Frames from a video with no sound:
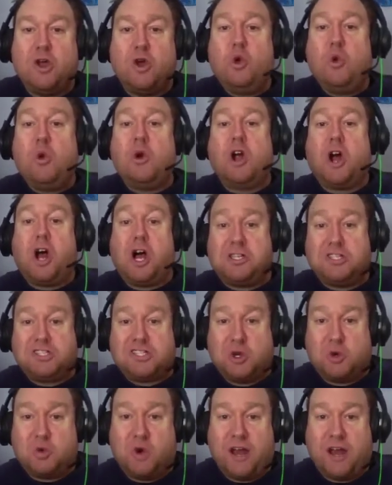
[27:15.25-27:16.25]
who were
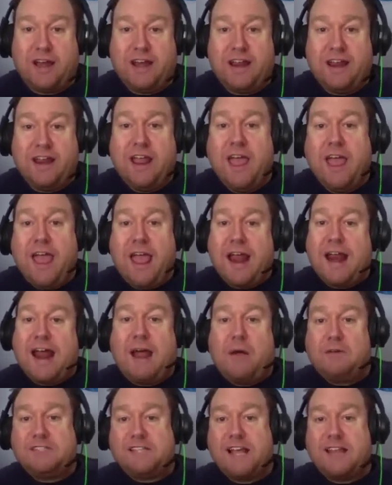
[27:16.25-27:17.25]
also writing and
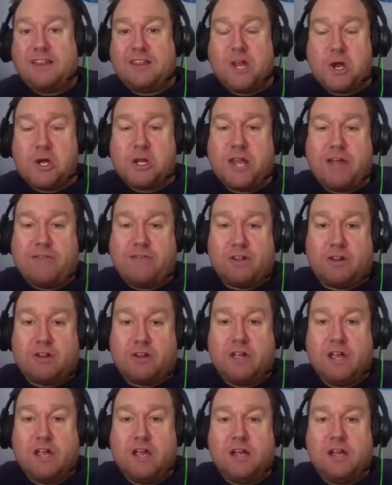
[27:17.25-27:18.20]
I was at their level.